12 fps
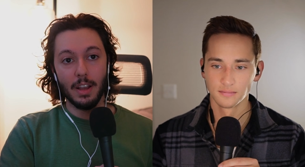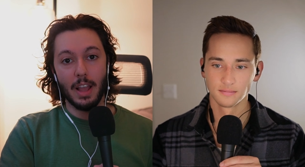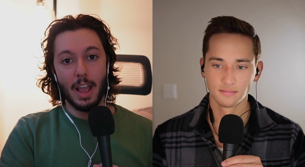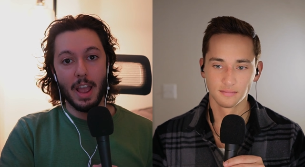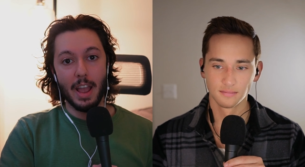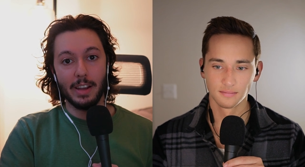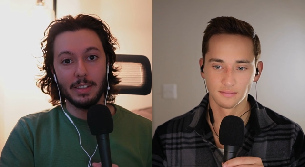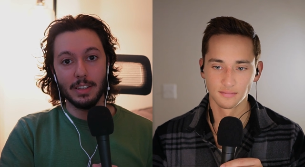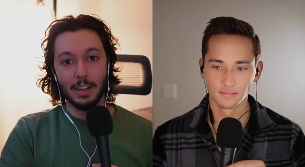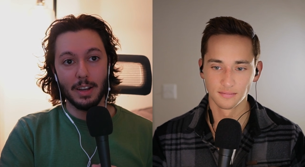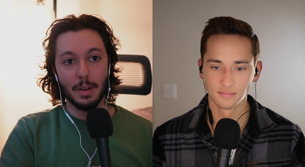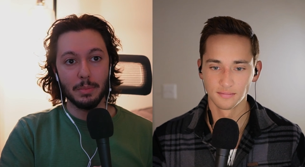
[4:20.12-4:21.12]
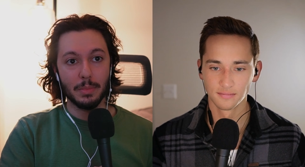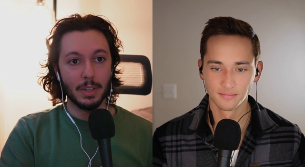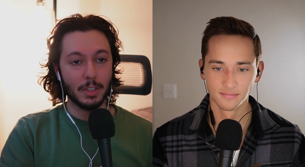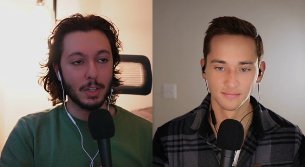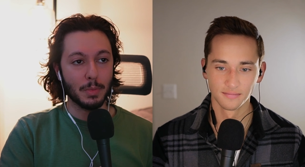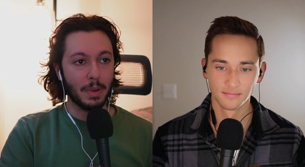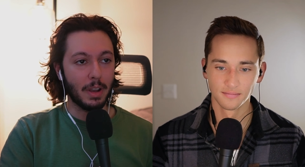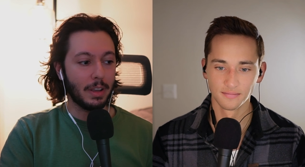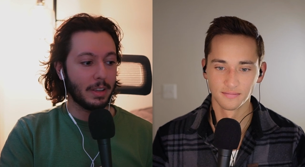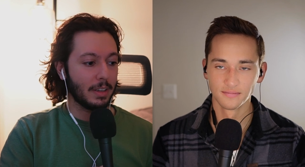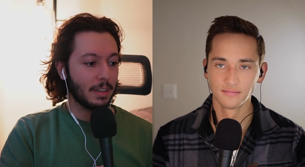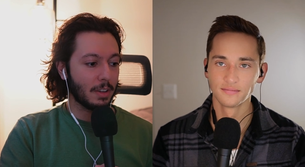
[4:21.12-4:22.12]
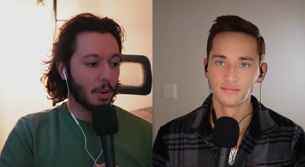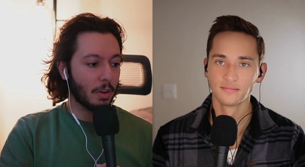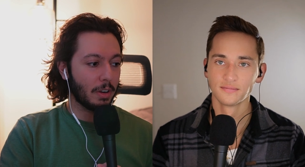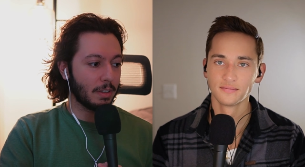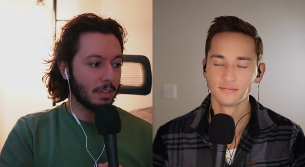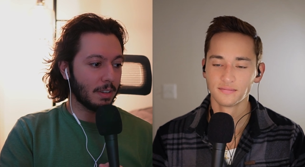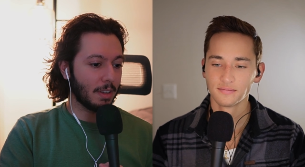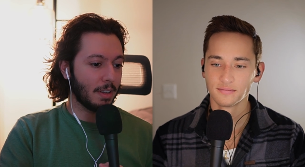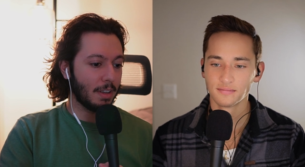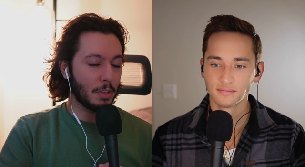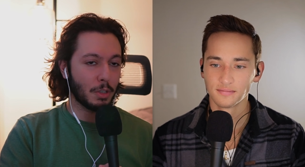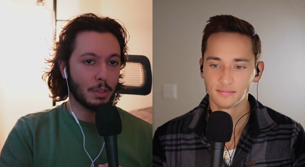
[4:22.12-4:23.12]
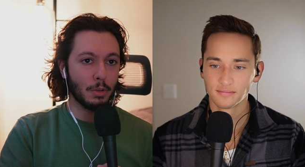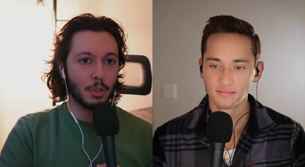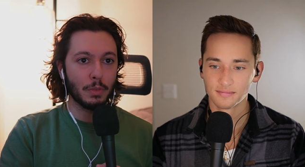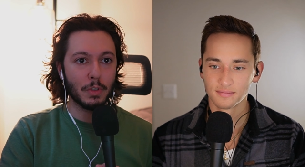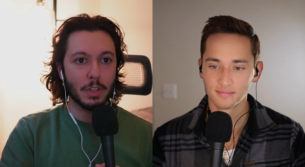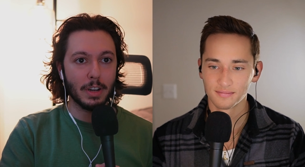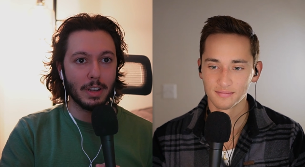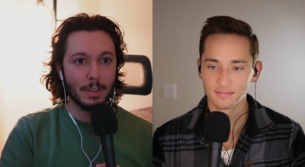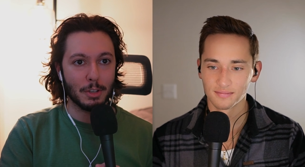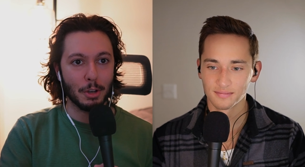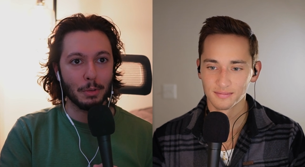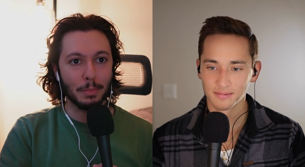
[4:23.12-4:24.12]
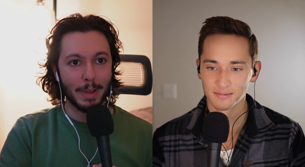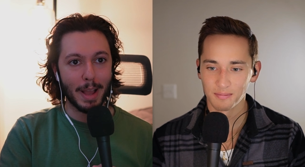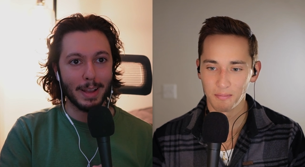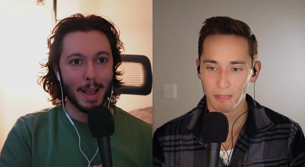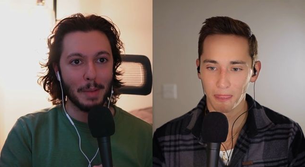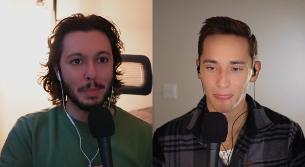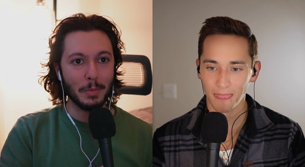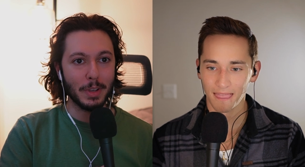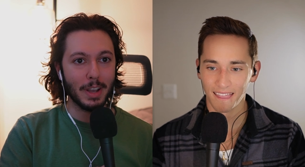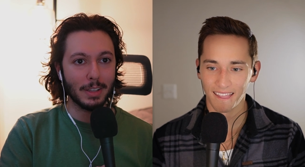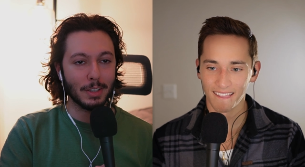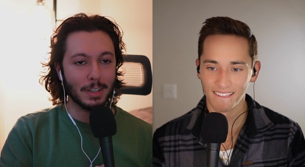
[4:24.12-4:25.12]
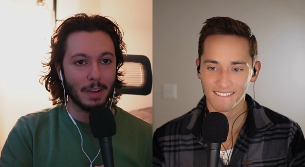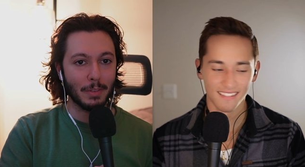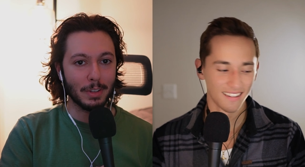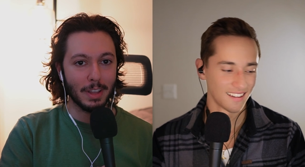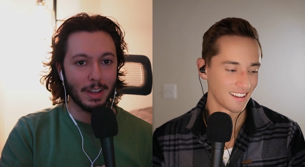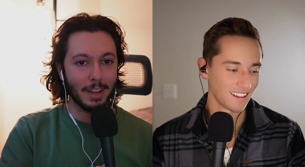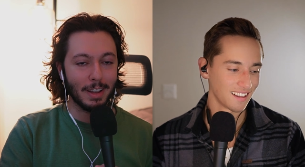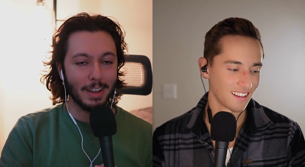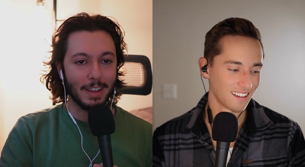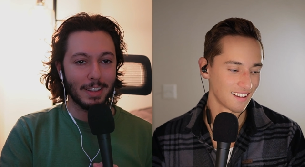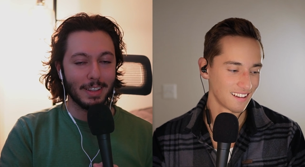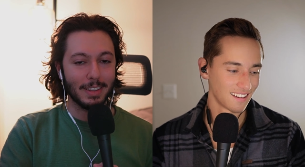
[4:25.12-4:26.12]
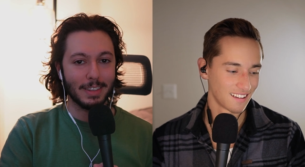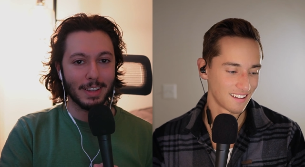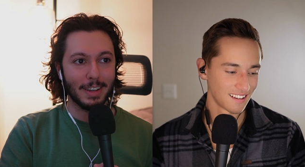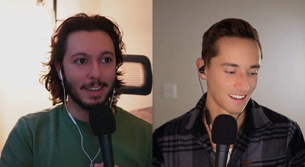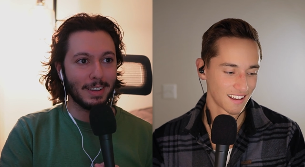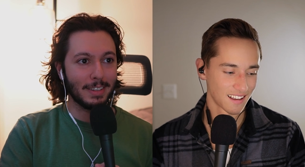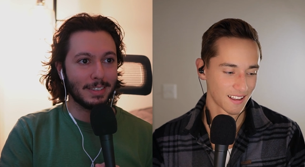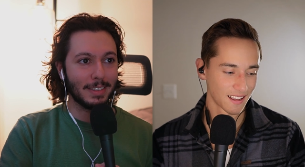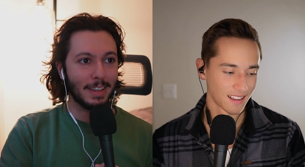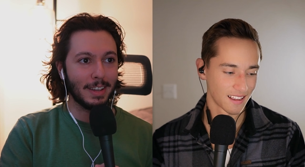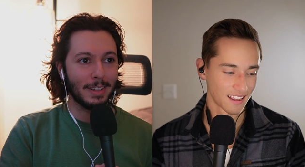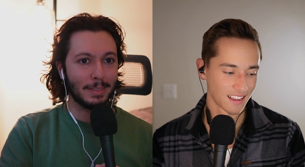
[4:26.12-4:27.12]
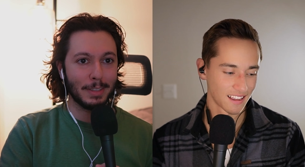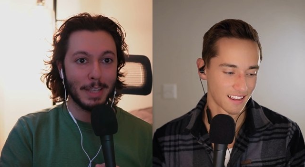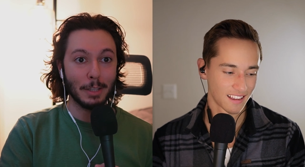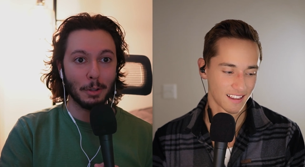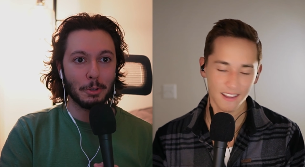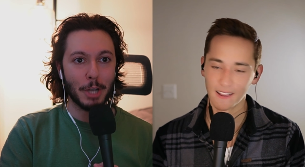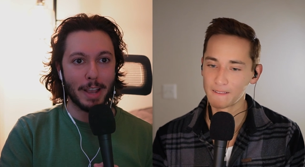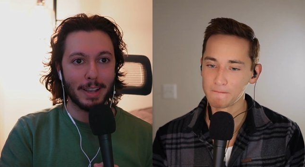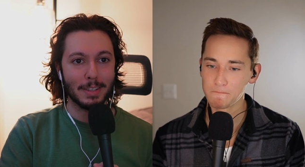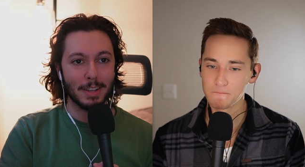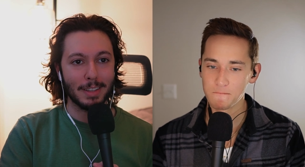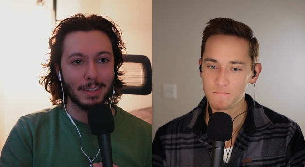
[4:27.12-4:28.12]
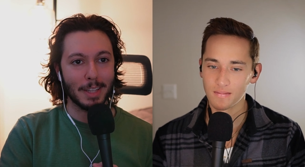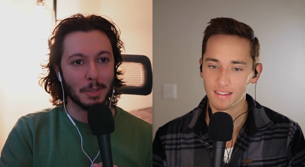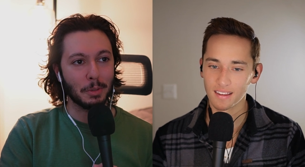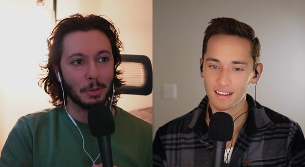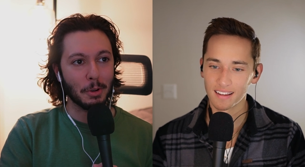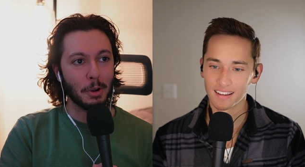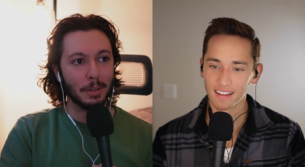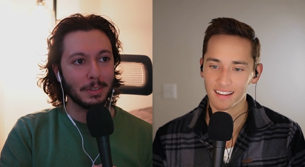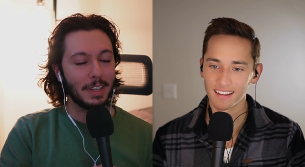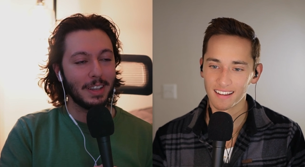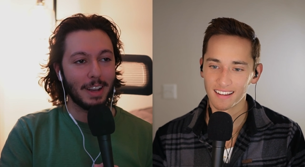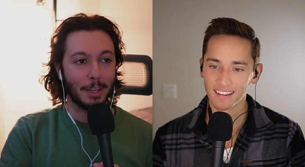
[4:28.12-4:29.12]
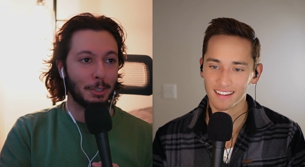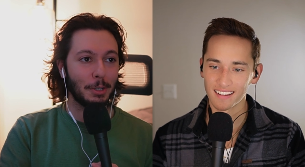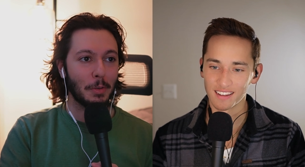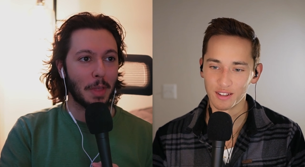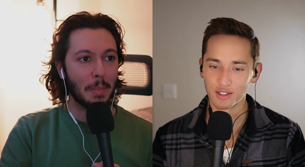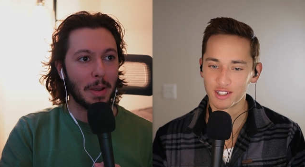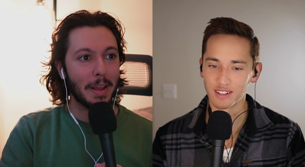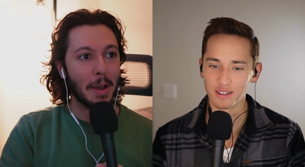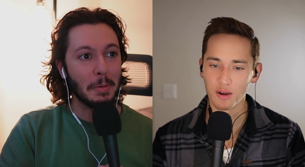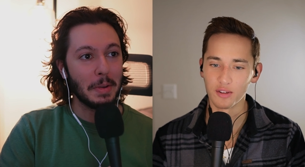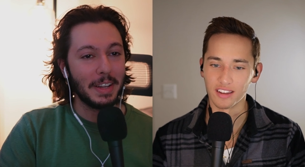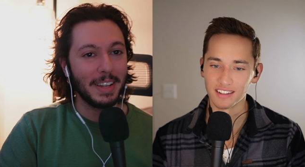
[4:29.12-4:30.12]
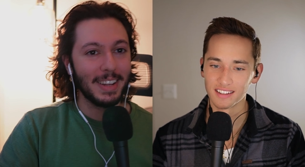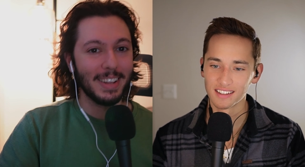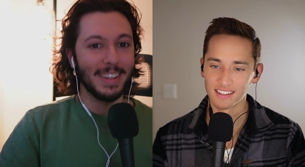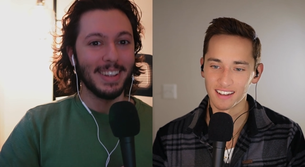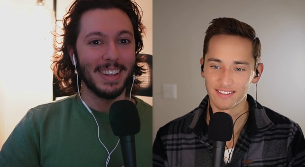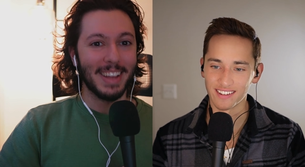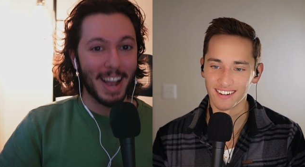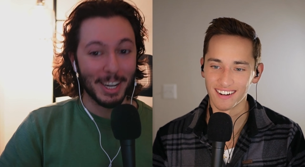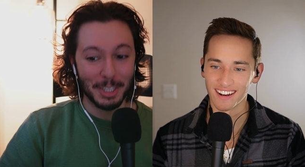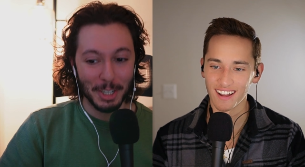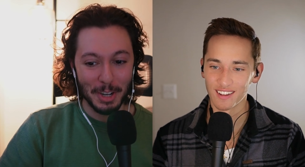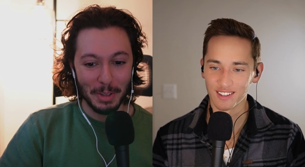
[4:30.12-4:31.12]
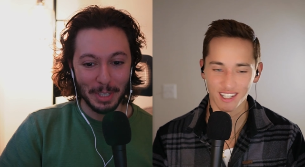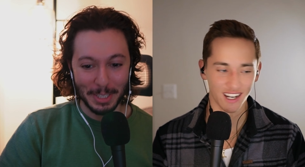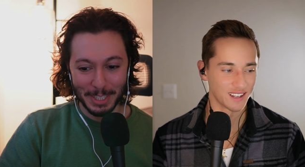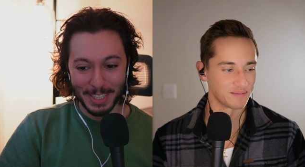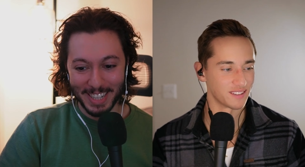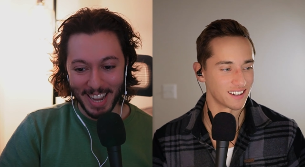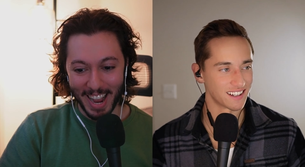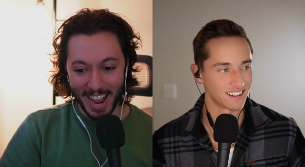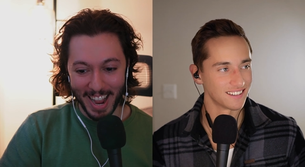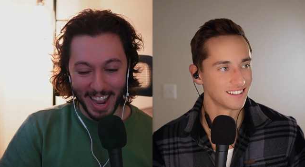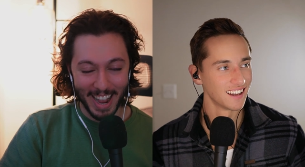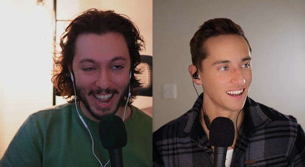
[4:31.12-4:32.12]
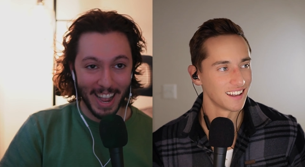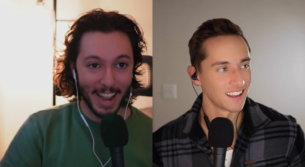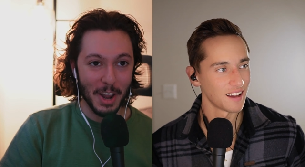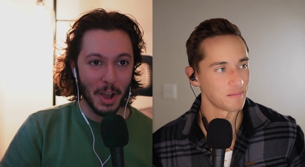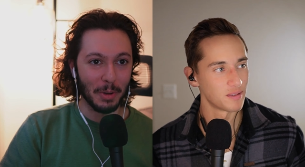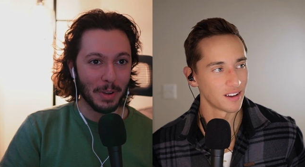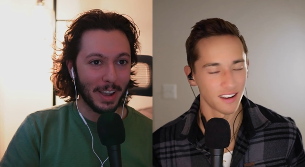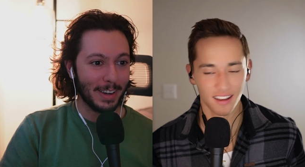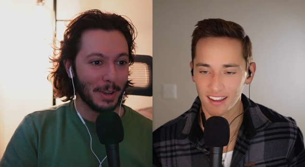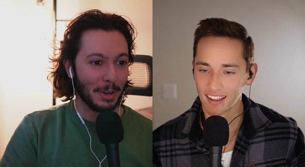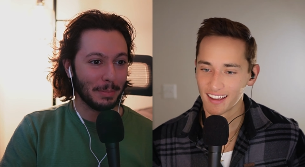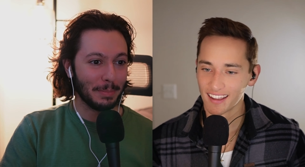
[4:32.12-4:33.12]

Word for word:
Speaker 1: And um, it, it's my current uh, institution of study. So happy we got to cover the the the Yellow Jackets. I think that's what they're called. I should know that. You should now. know this if you're I a Yellow Jacket by now. I know. But, I know.